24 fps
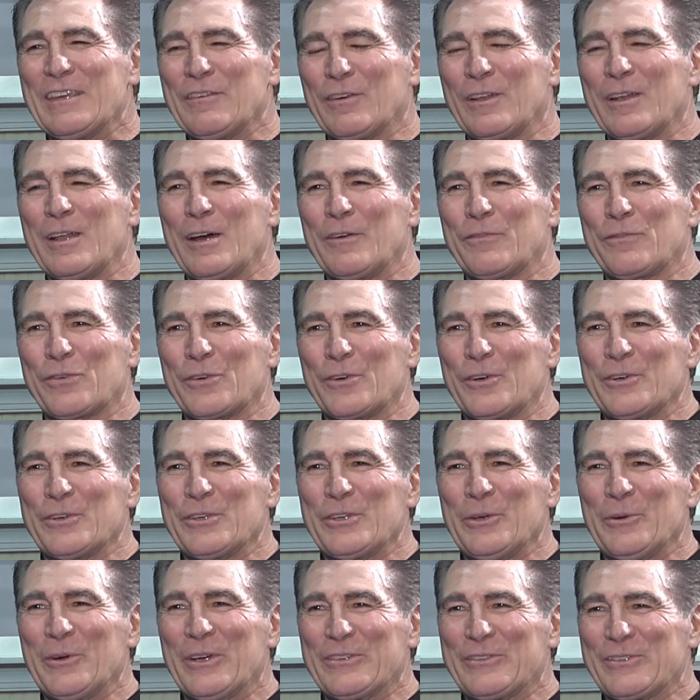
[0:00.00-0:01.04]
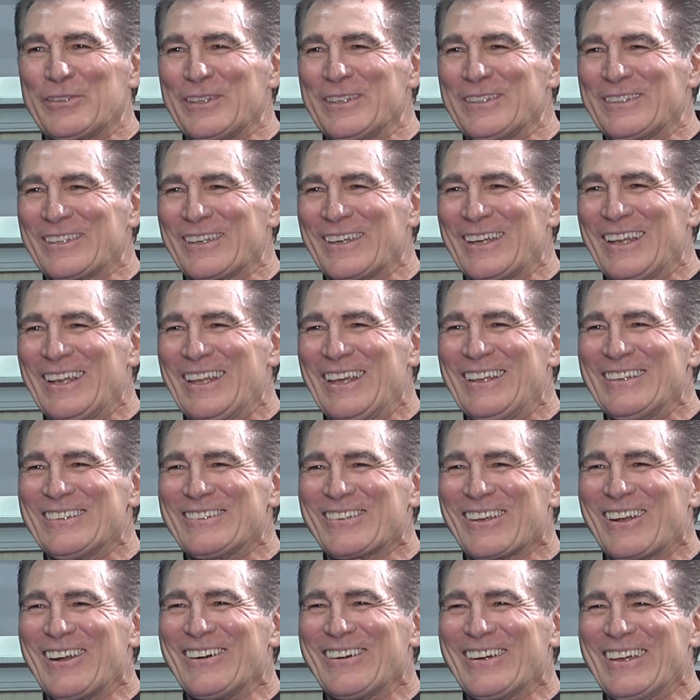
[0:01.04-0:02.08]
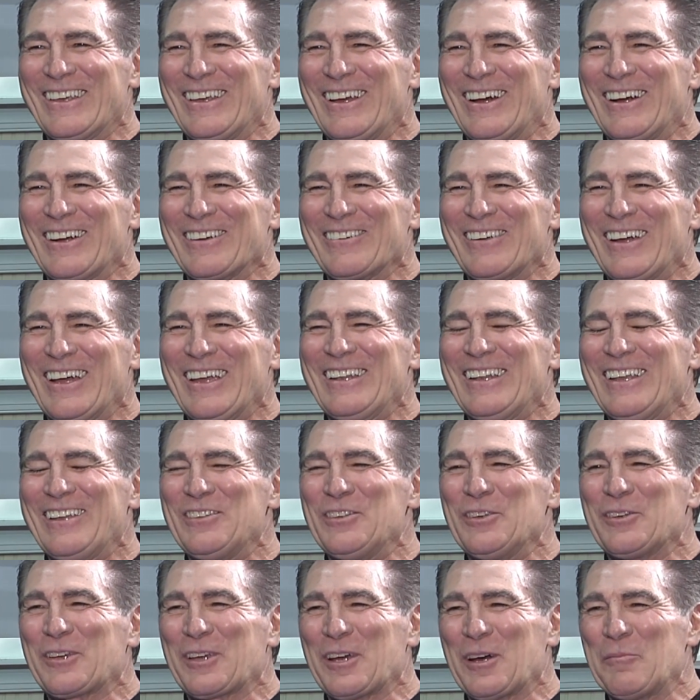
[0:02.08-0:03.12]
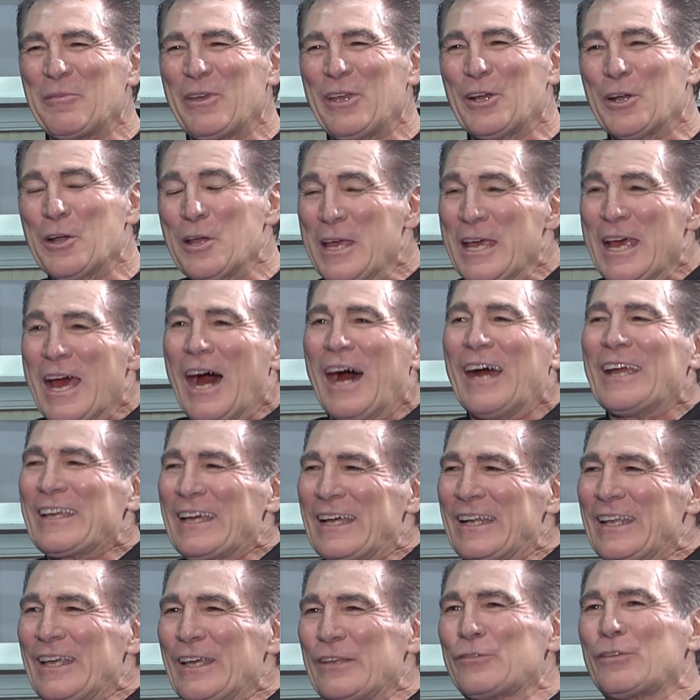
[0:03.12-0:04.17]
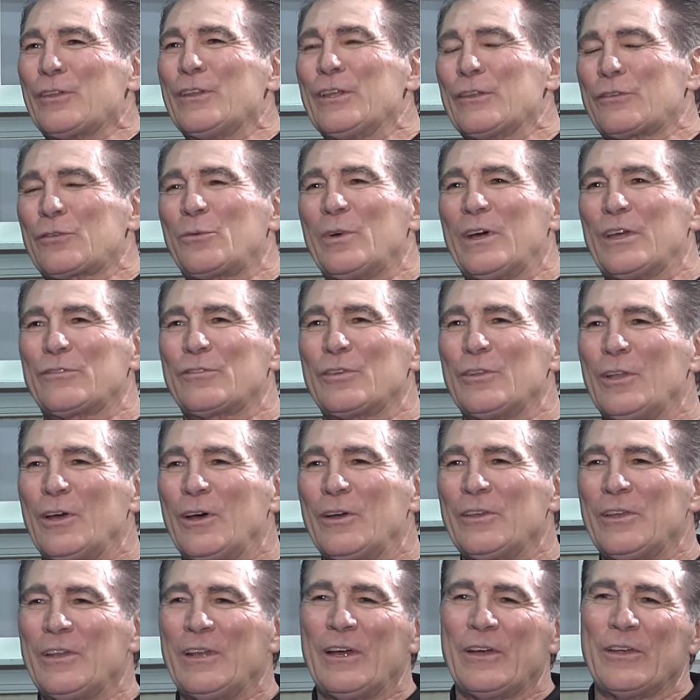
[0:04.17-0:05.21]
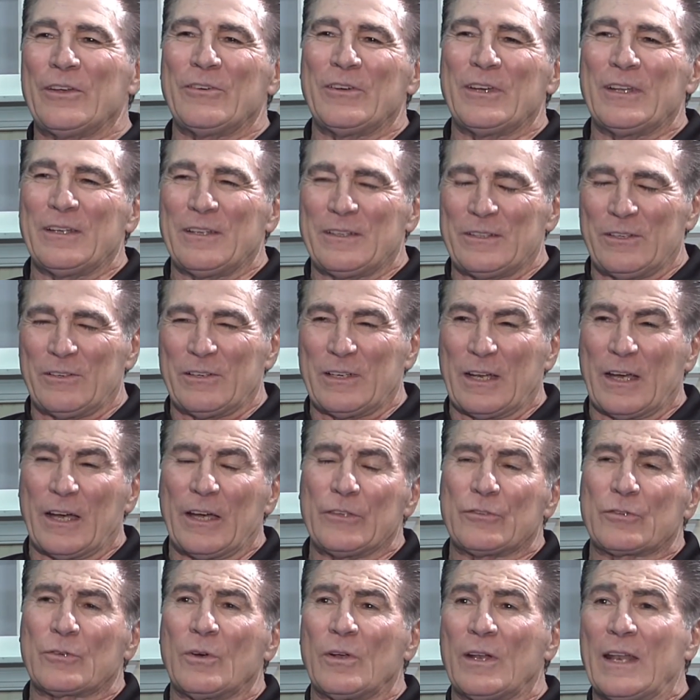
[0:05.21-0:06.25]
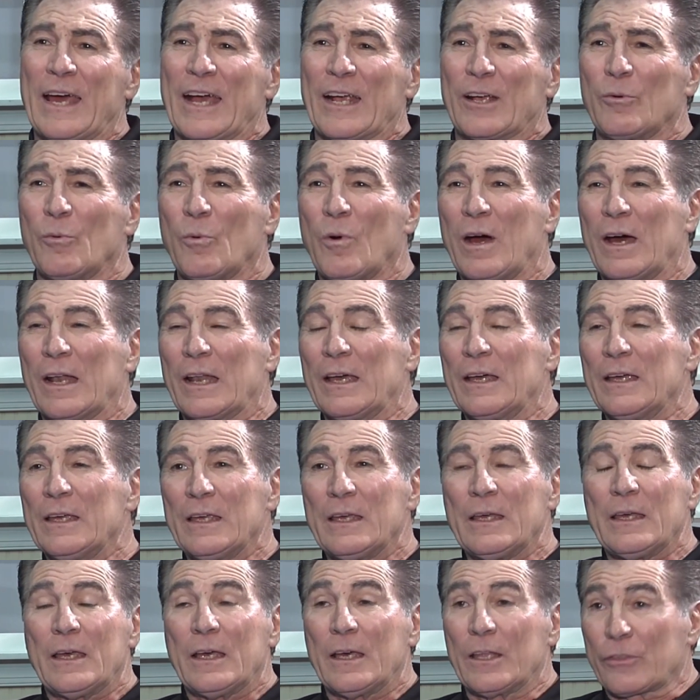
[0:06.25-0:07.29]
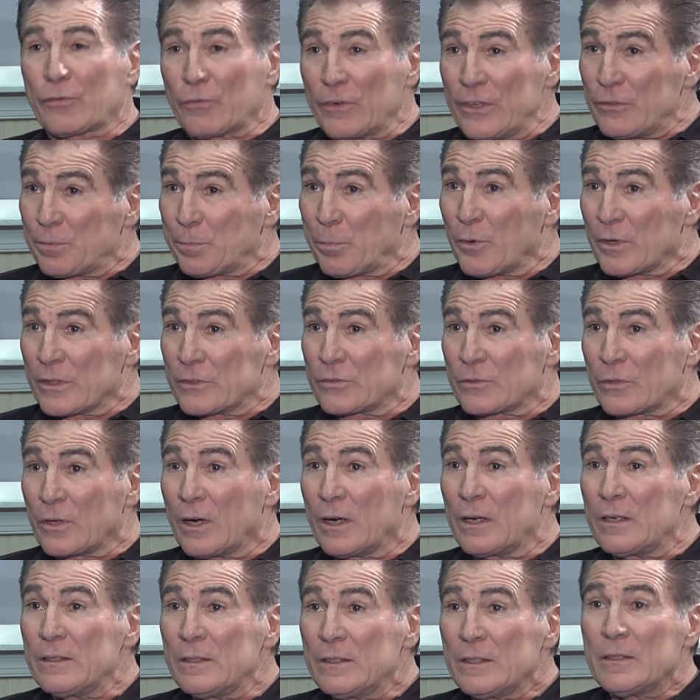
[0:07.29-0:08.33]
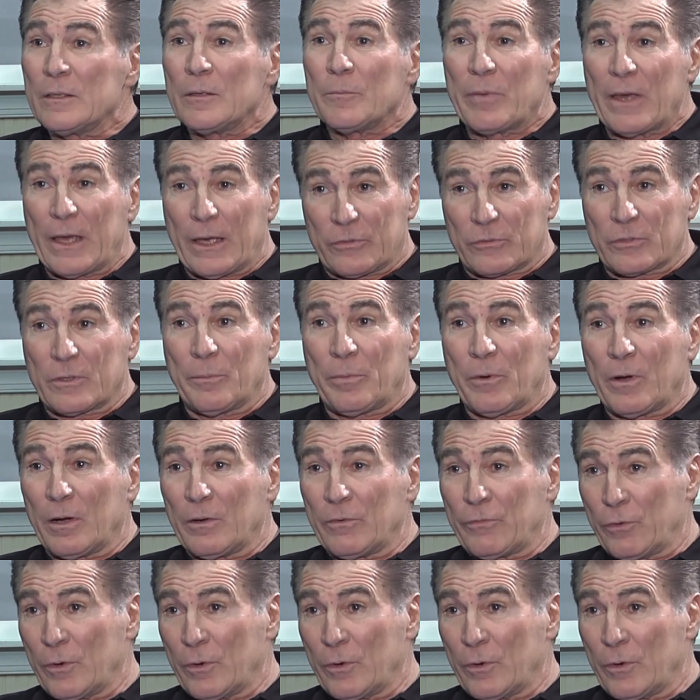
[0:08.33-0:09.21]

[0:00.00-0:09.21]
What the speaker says: Even up for USC tight end Charlie Young, right? And then you come here. I got to ask you this question though. You know, you're in high school at Lackawanna, a 3-sport star. Basketball,